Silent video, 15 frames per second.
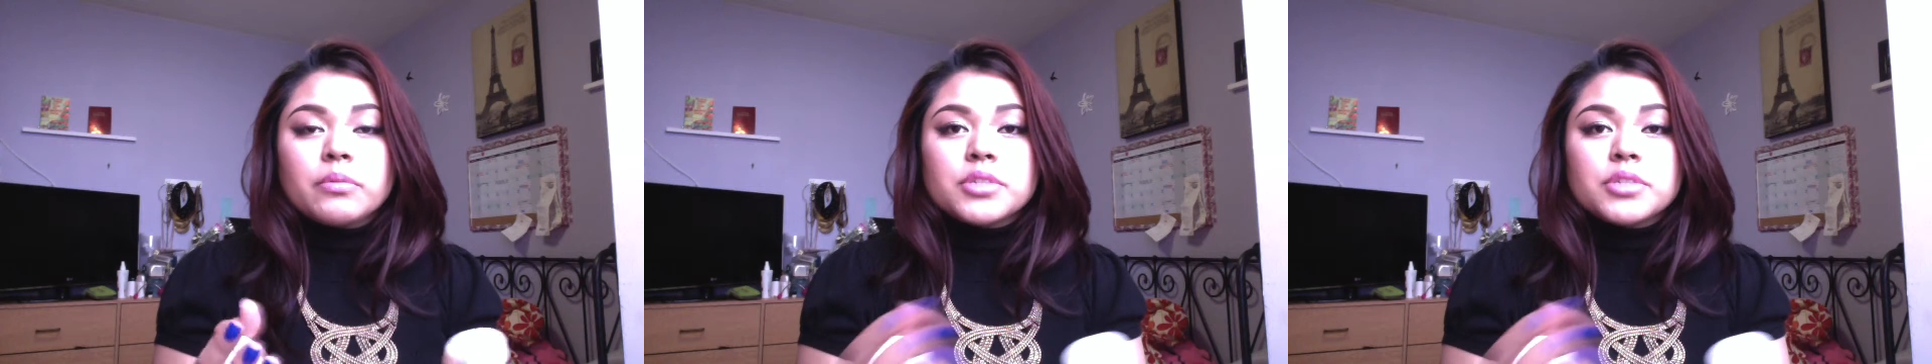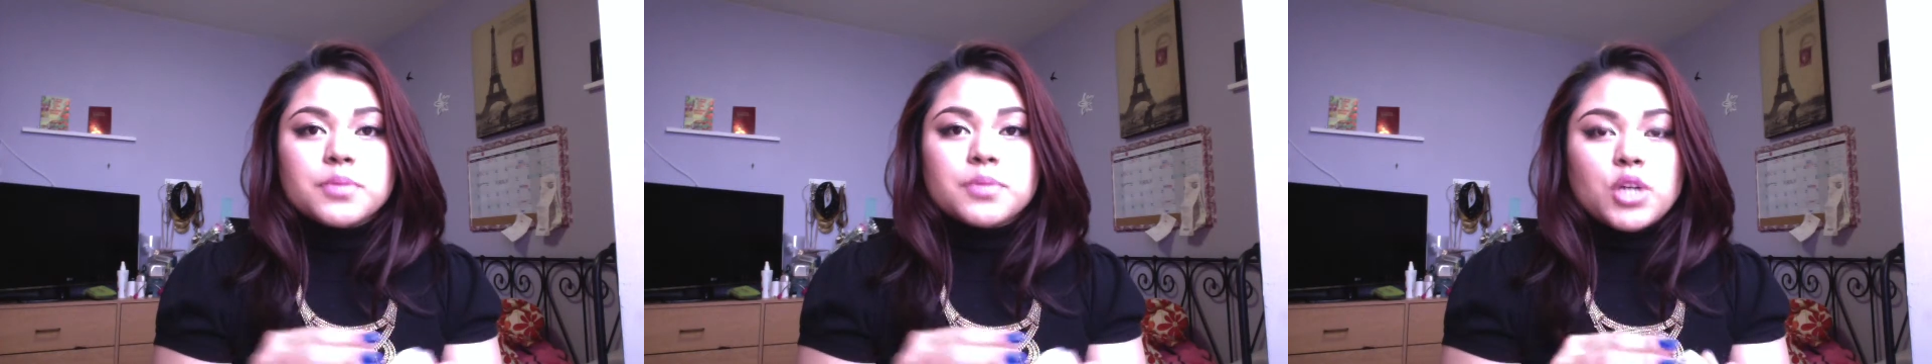
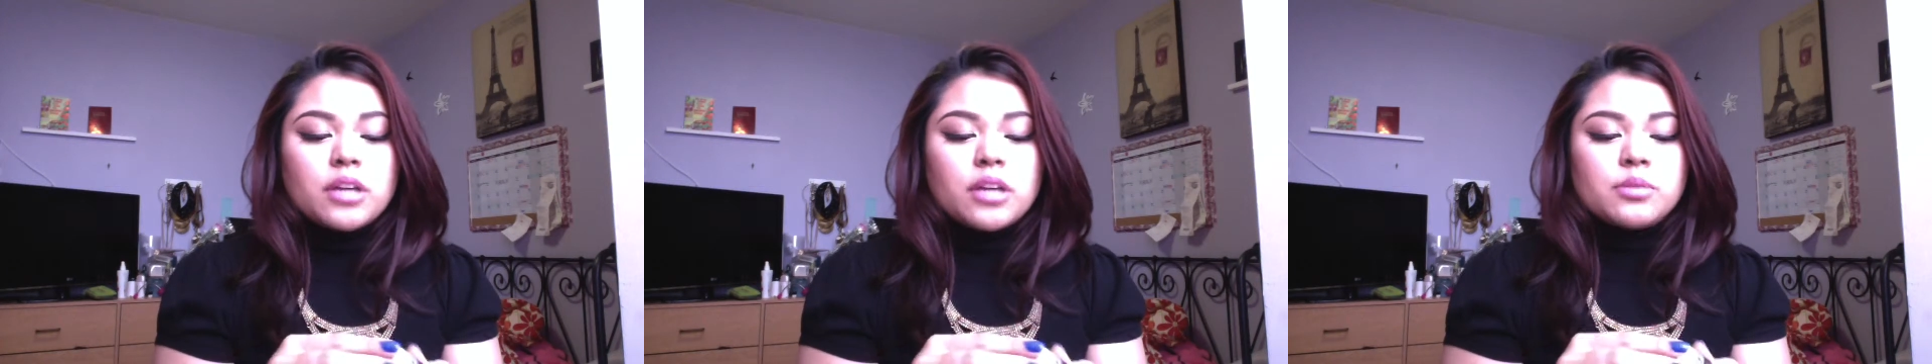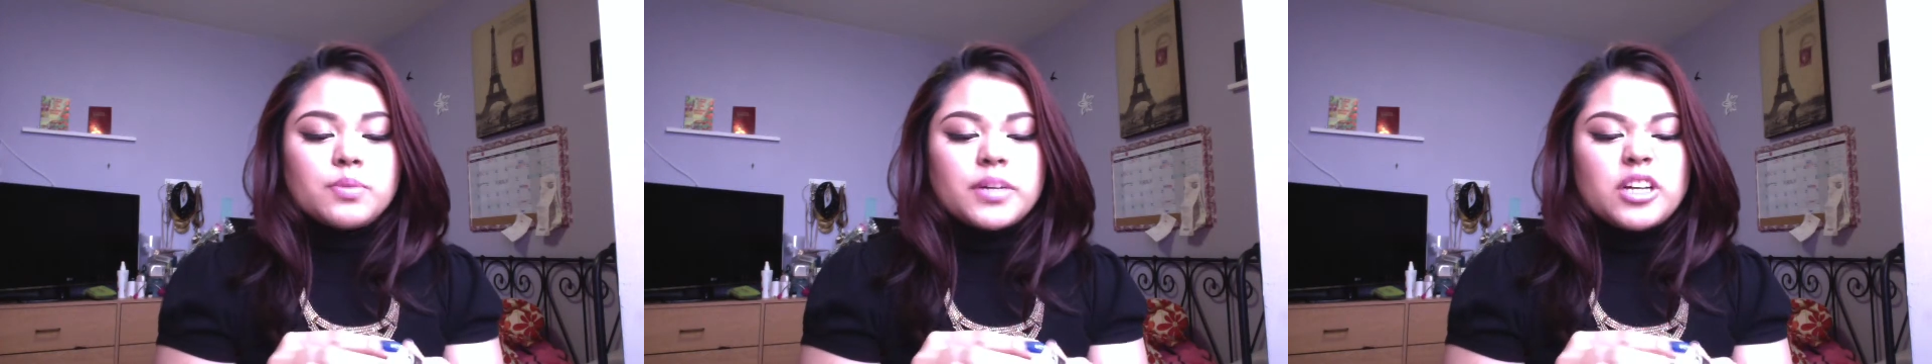
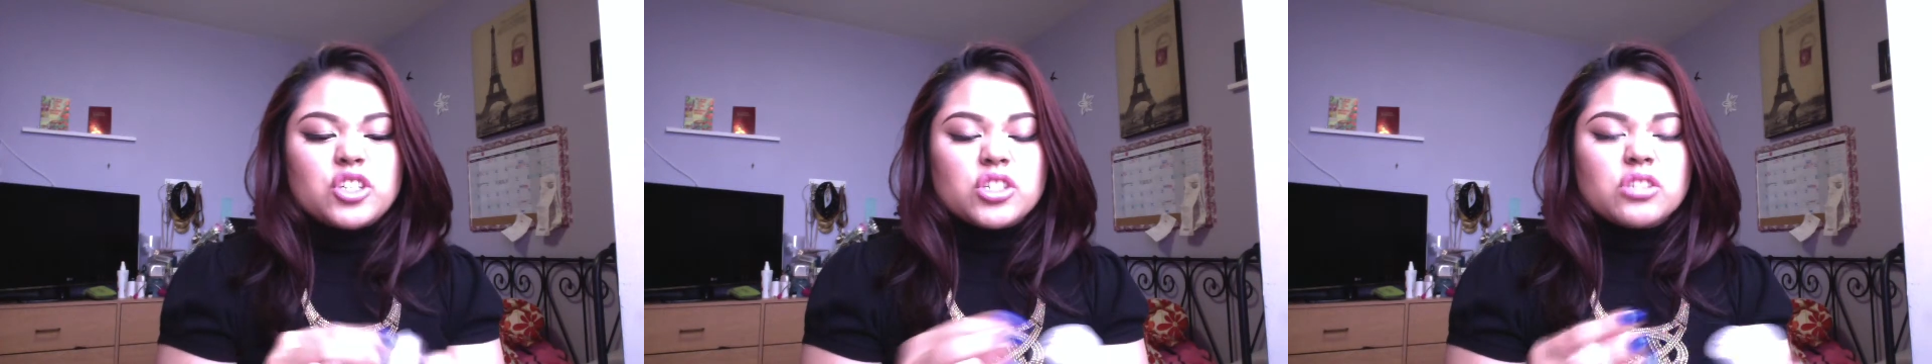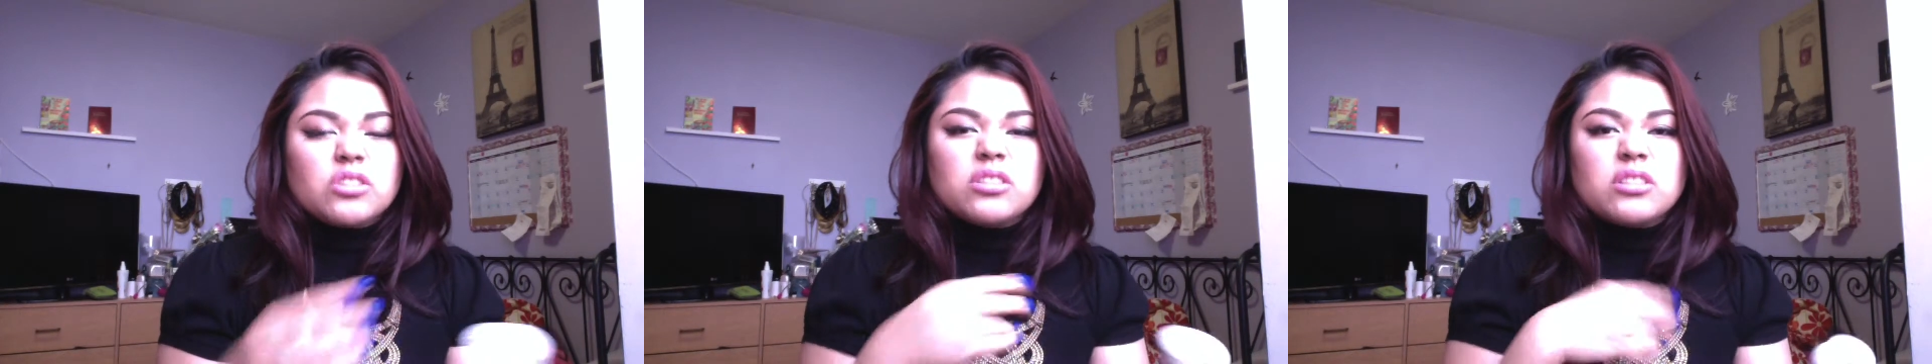sometimes, but I
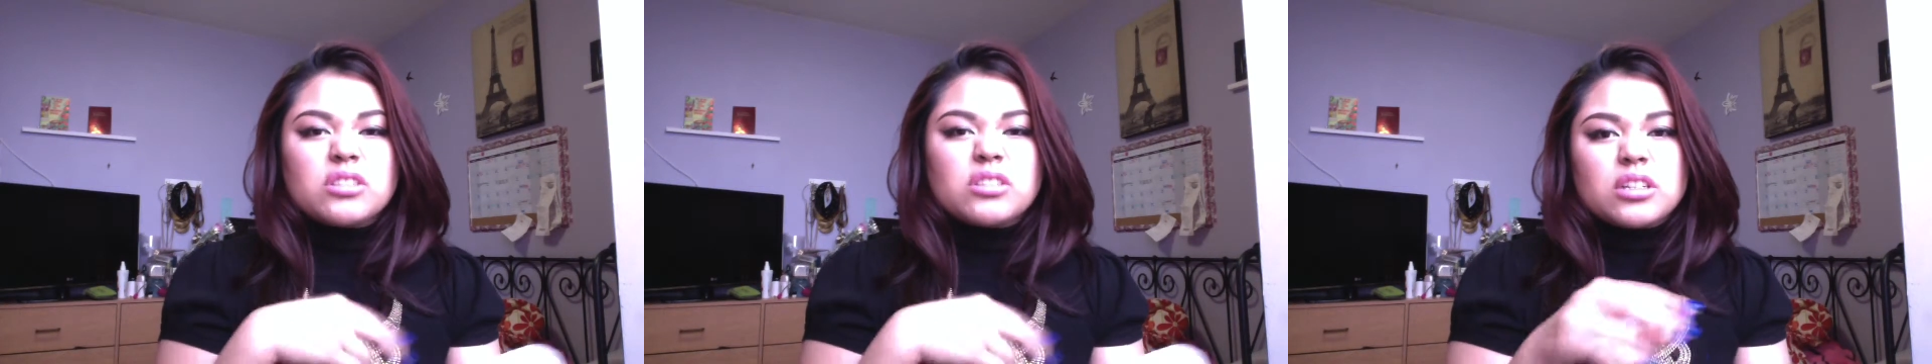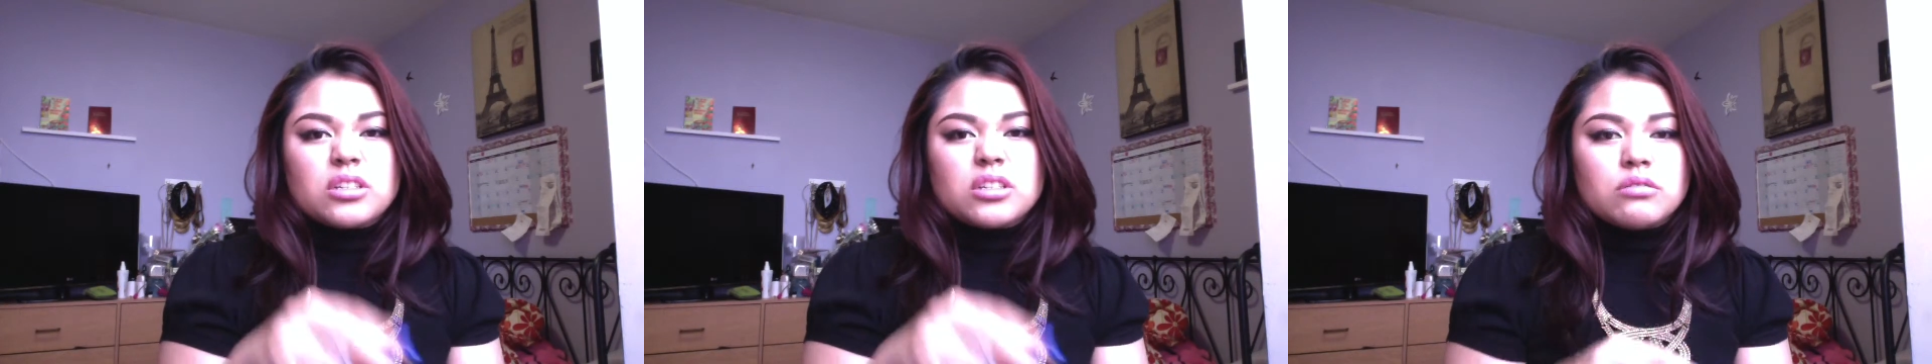just
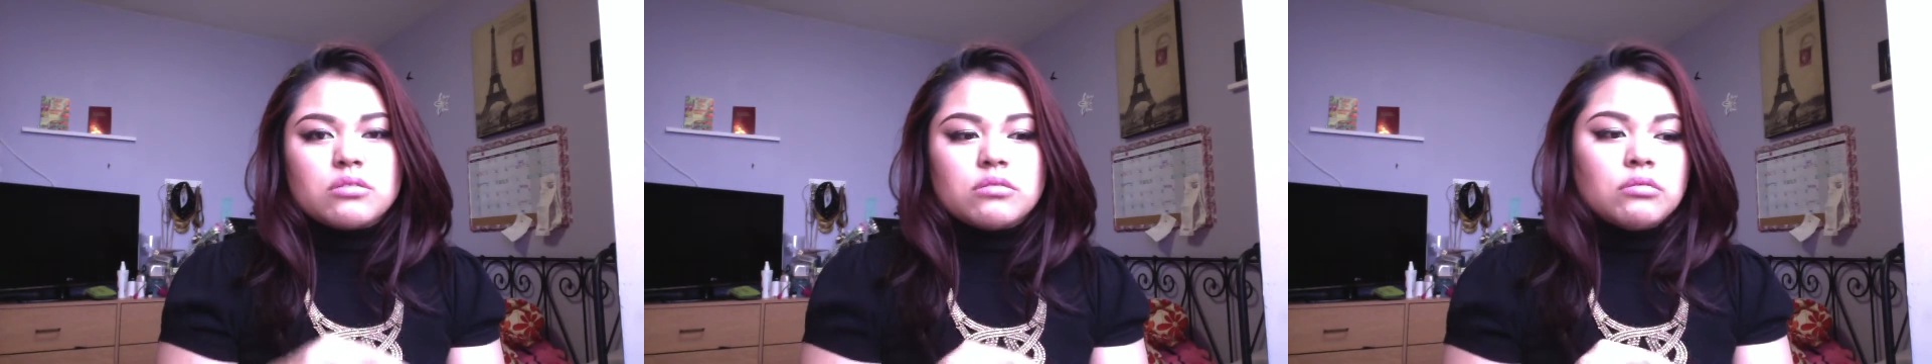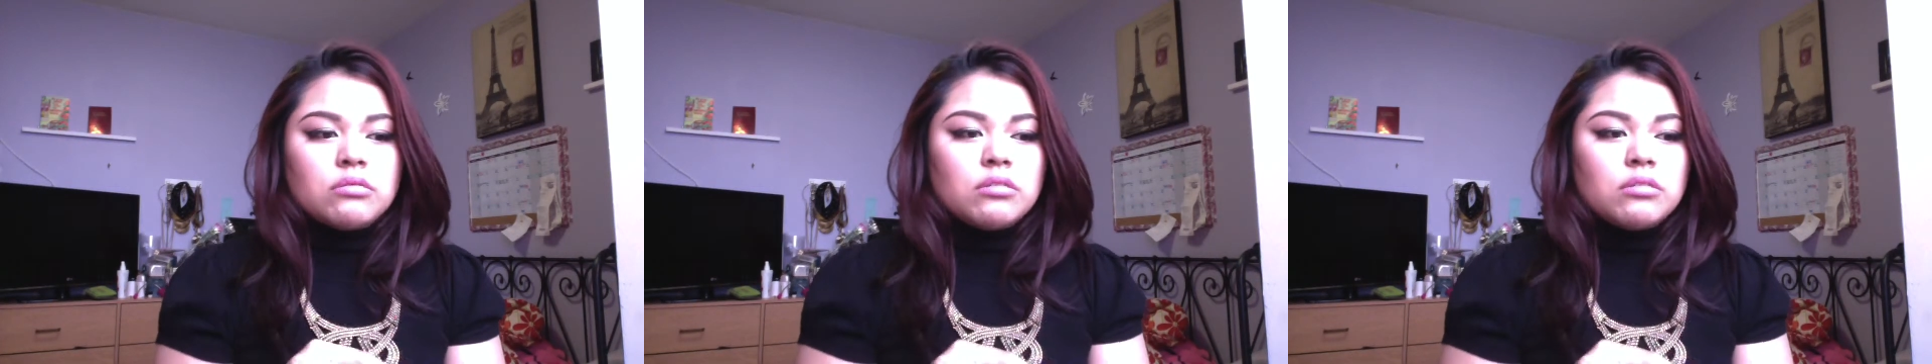stick to